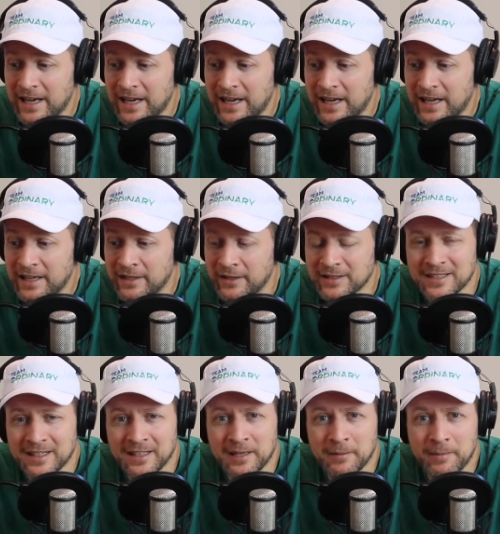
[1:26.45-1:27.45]
know, it's
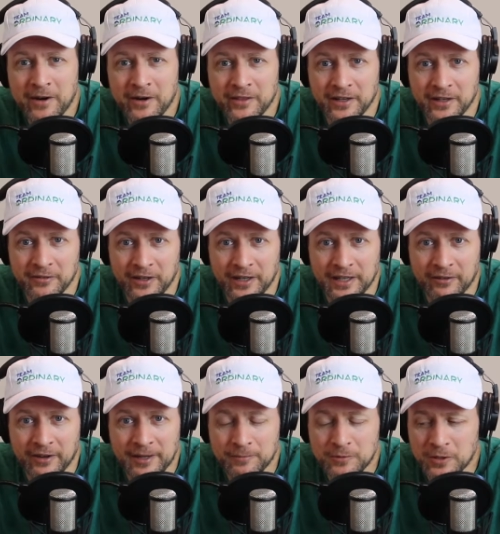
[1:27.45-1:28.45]
not like marathon running, right?